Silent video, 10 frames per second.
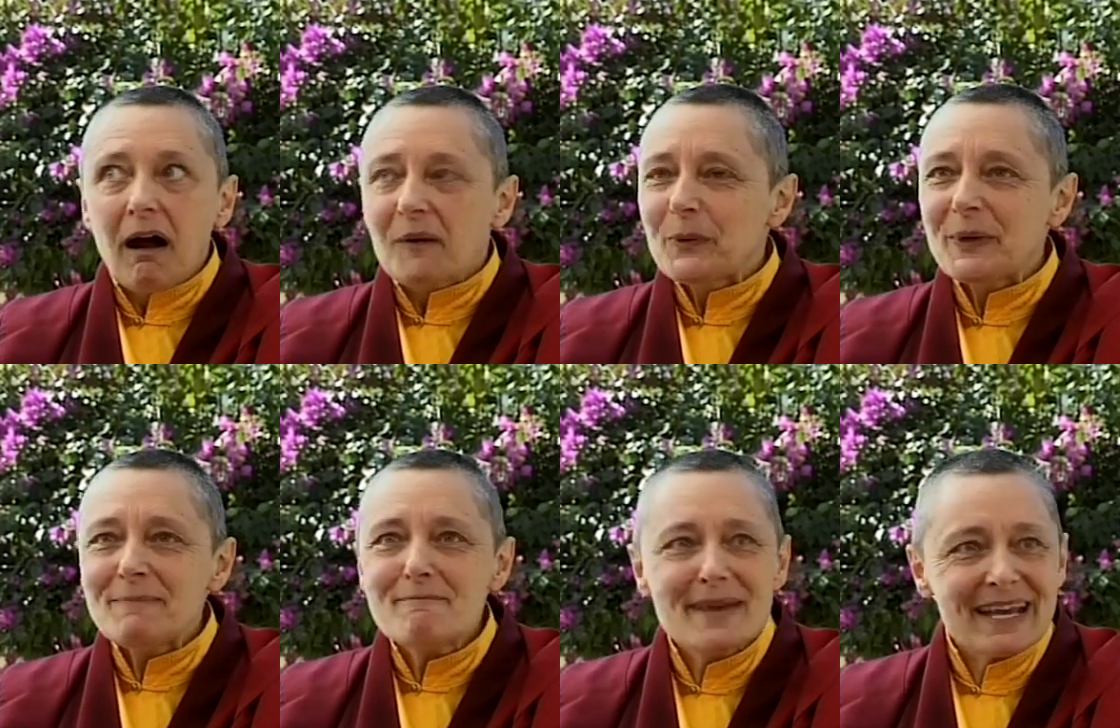we
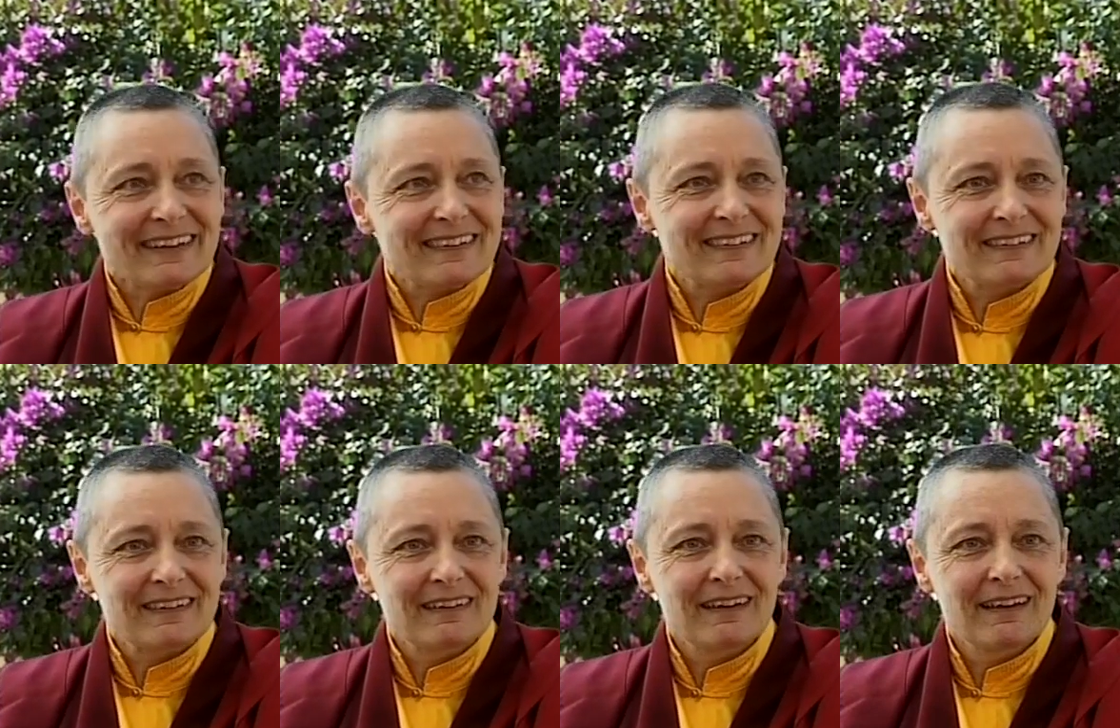miss
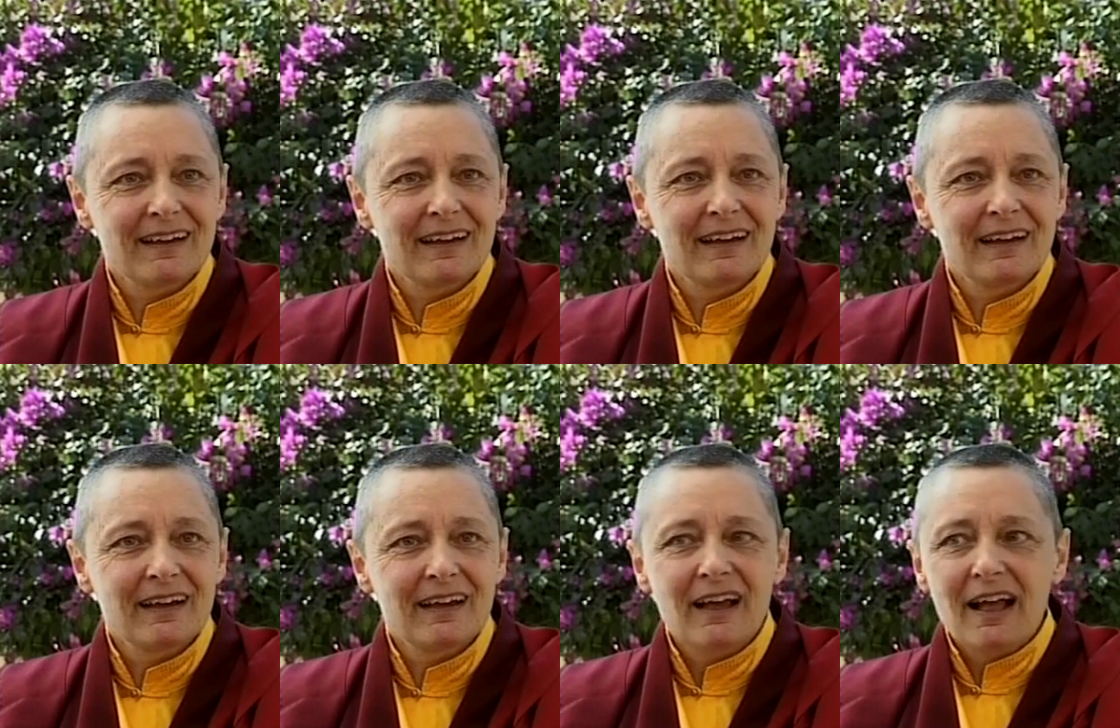
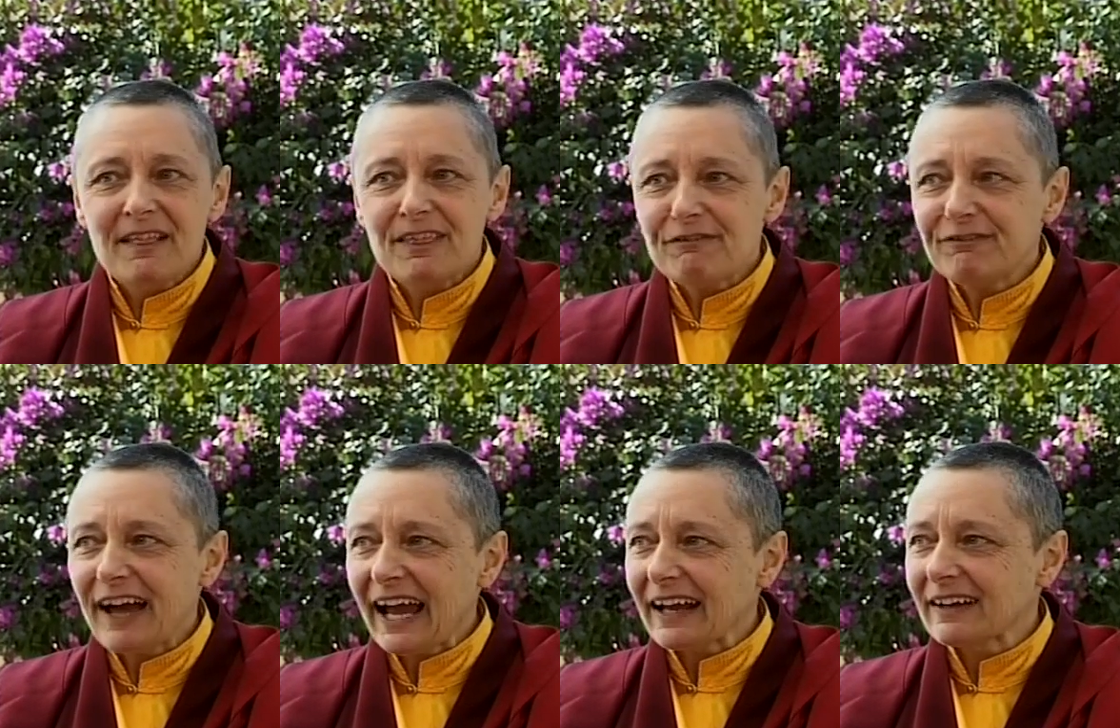the
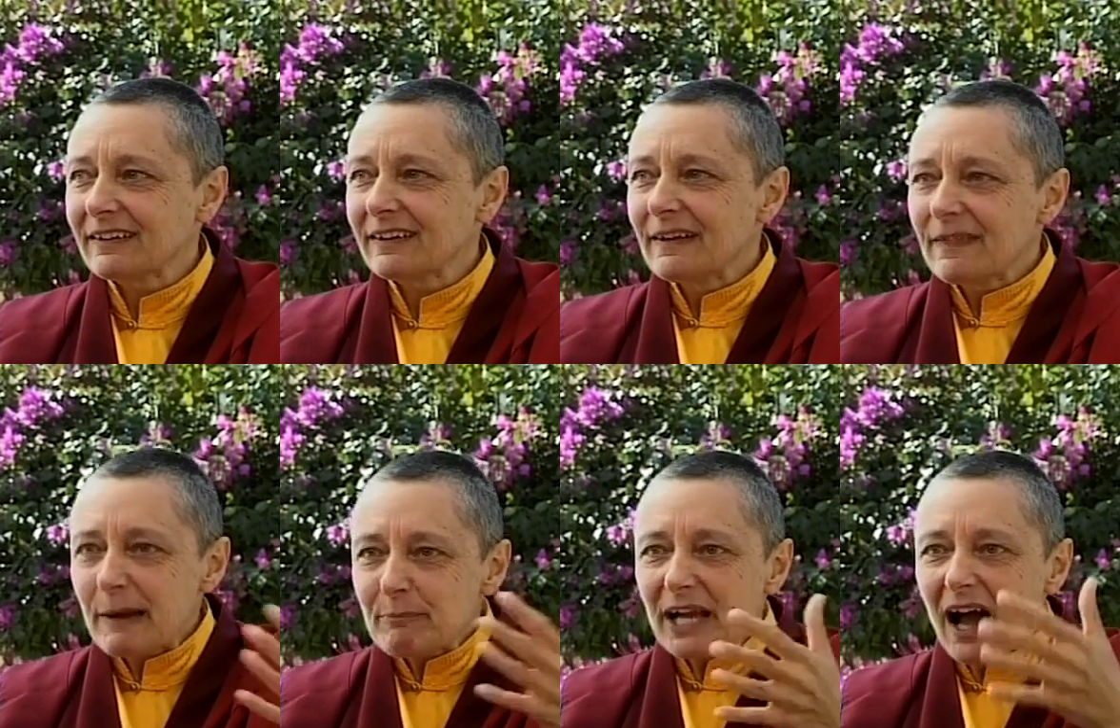fact
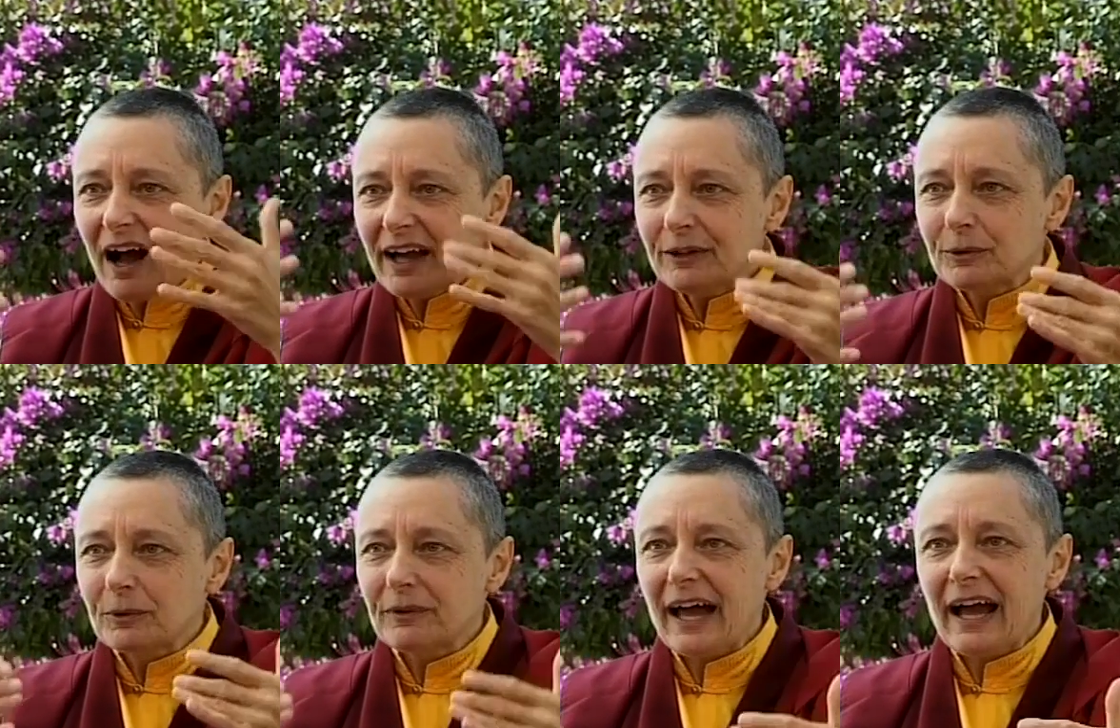that behind all
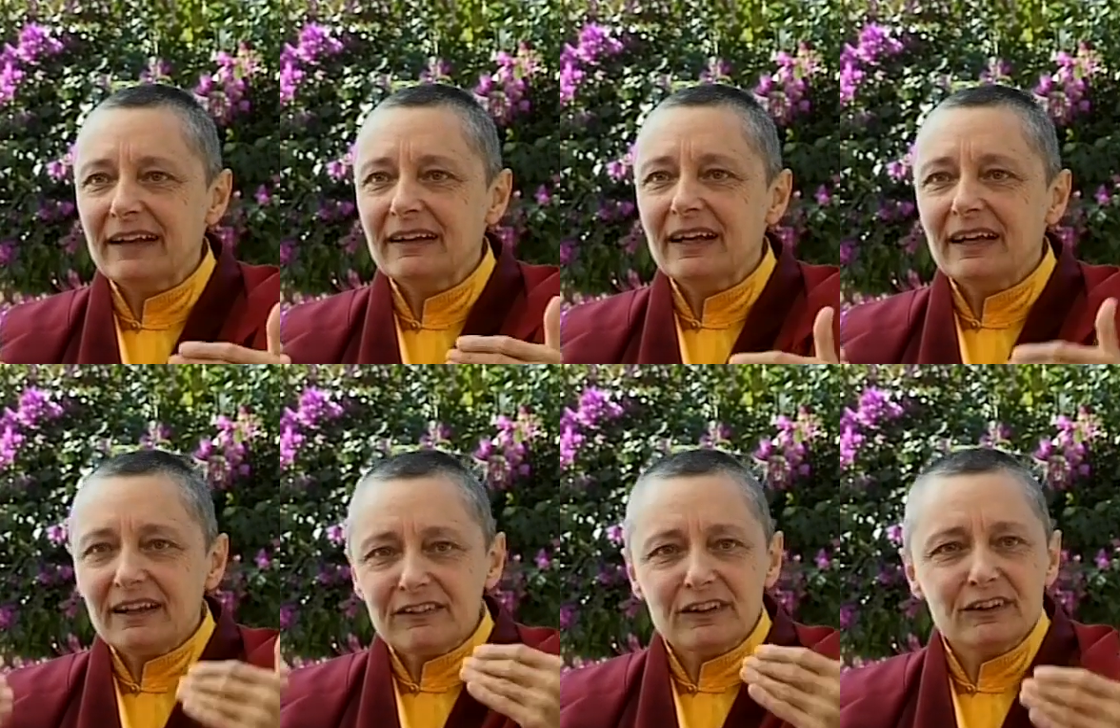that
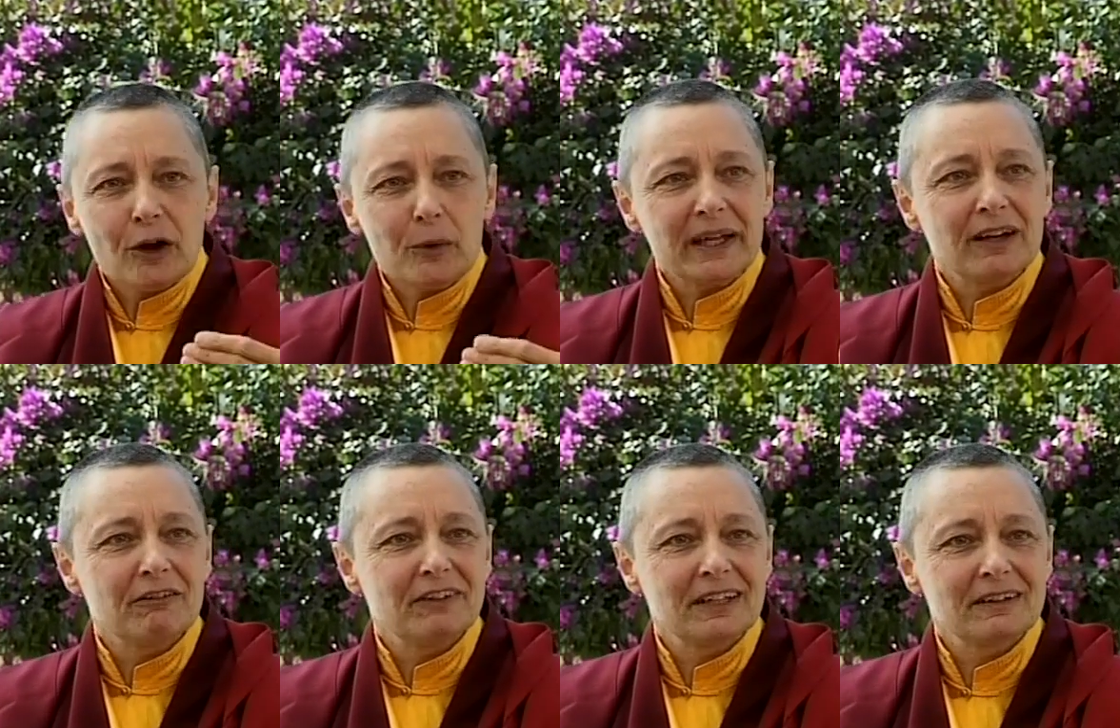is the knowing
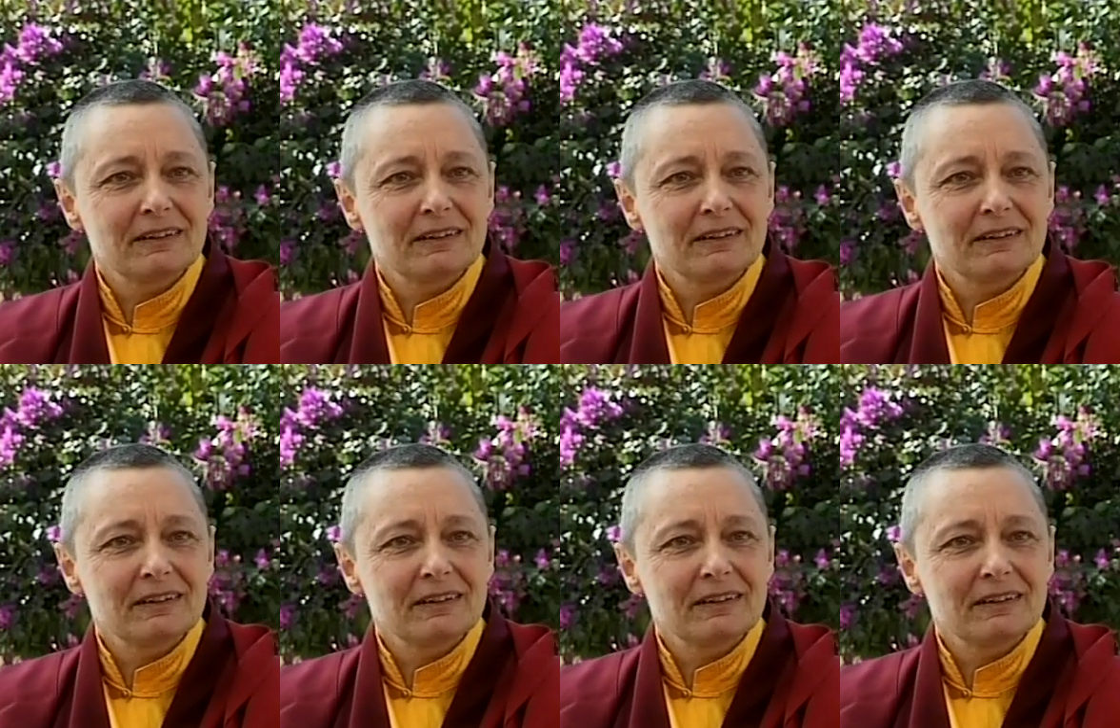of it.